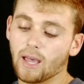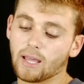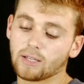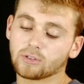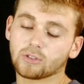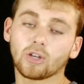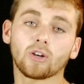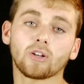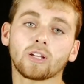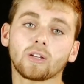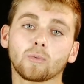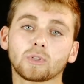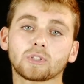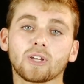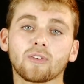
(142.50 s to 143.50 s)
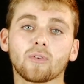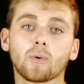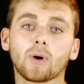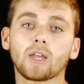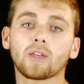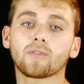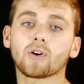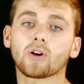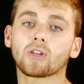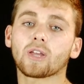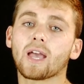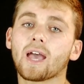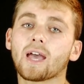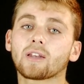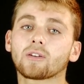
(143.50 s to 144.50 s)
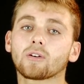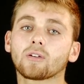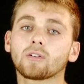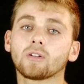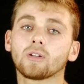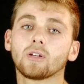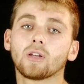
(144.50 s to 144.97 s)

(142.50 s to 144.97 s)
and turn it whichever way you've got your hand on.